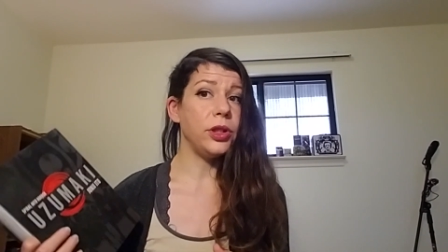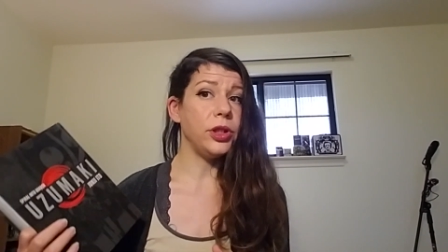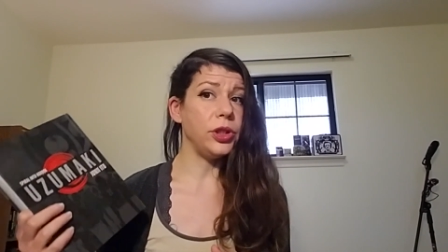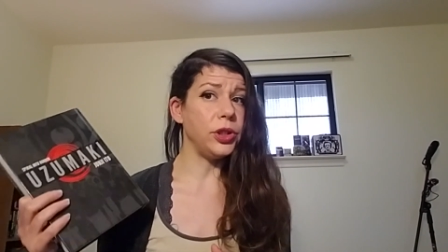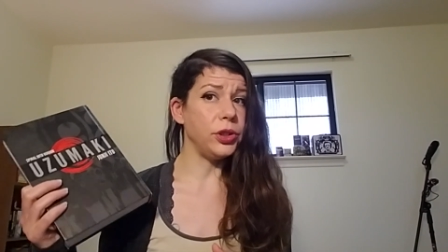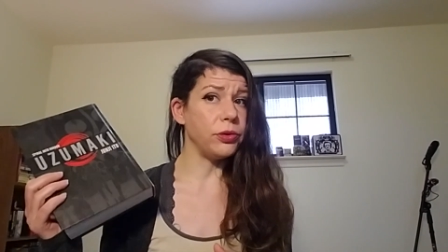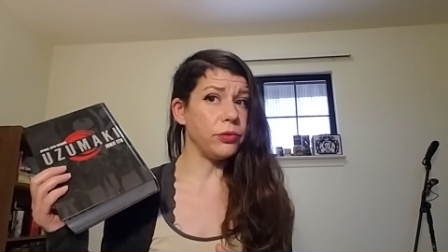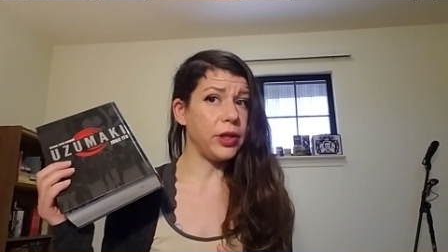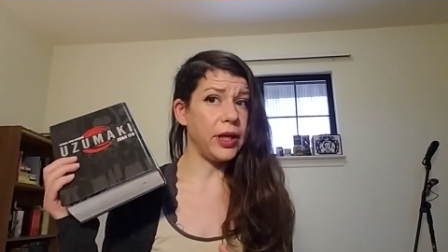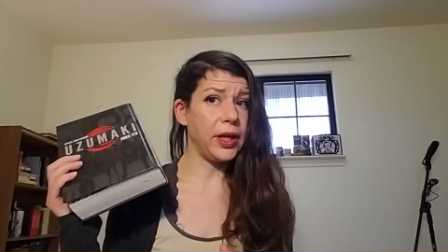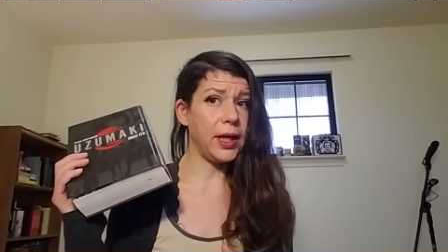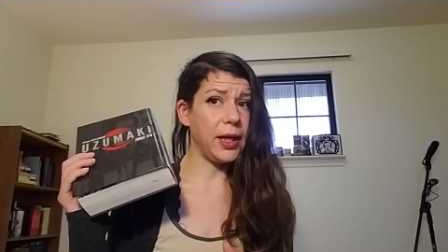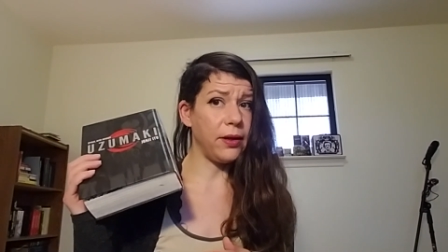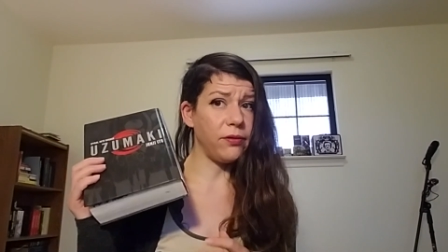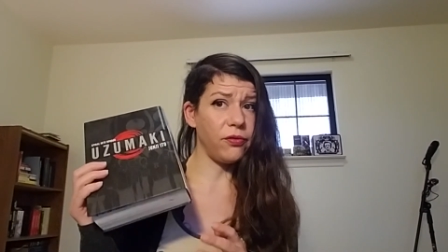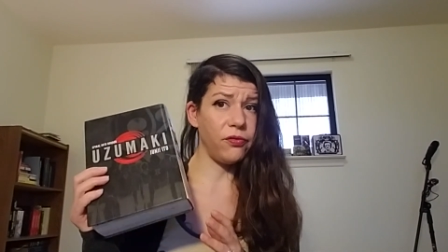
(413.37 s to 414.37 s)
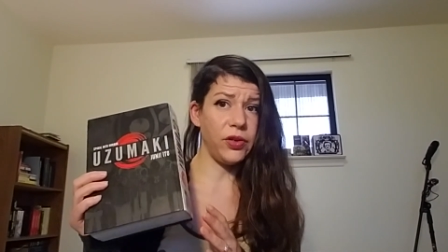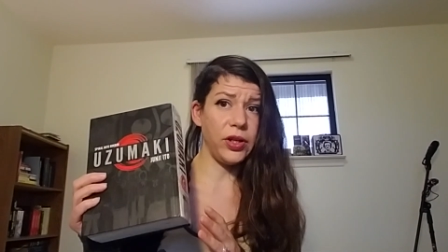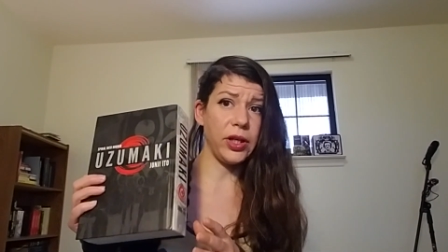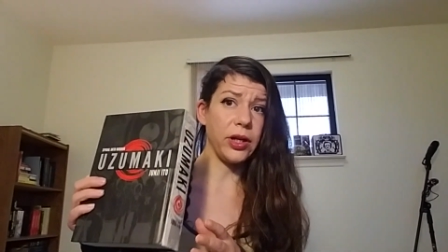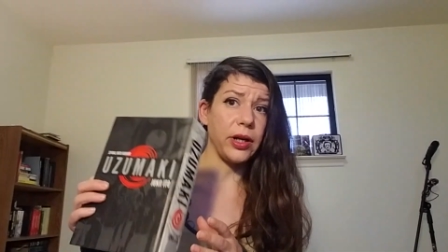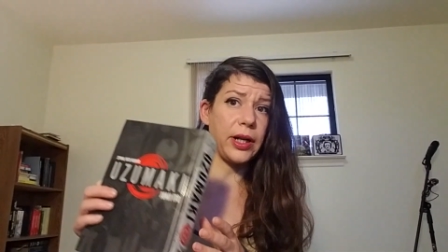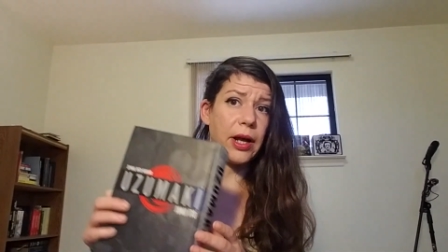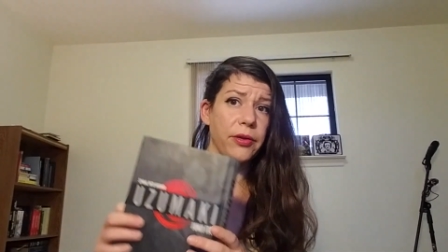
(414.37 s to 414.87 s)
you can
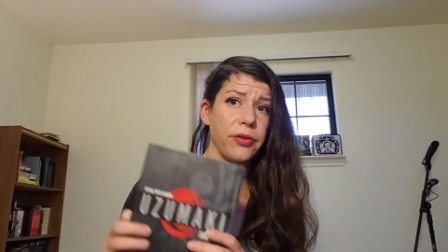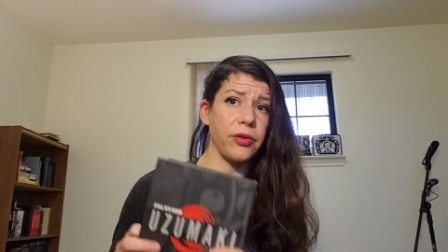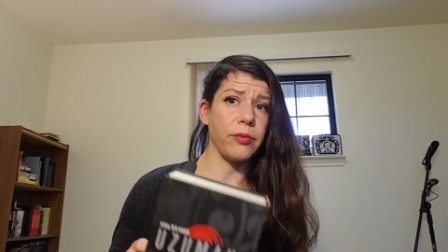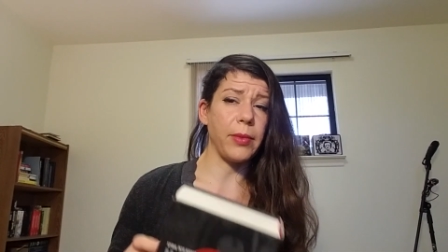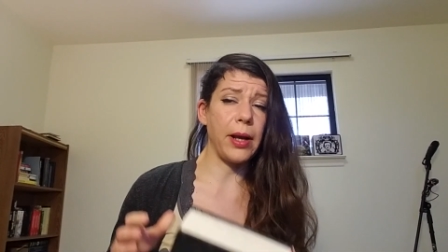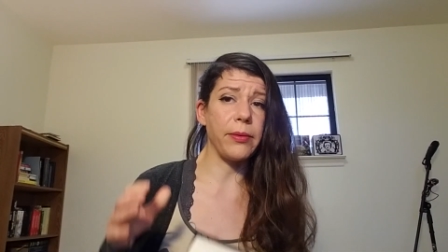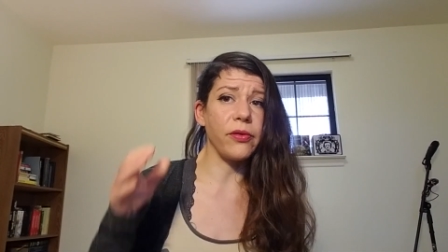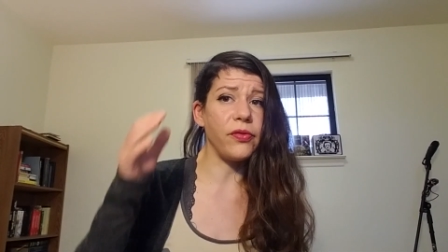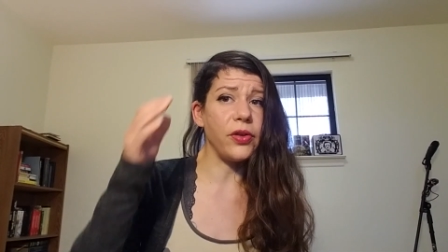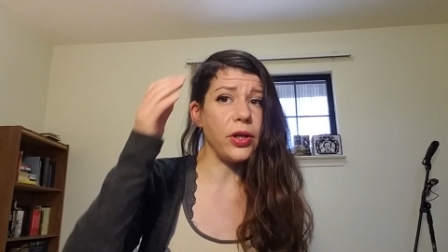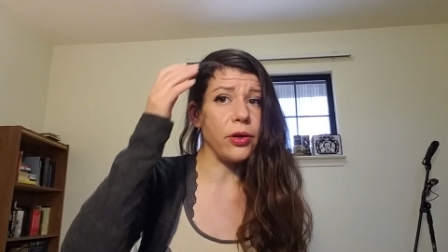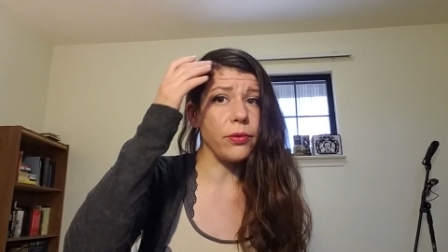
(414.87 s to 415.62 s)
figure it out through my review.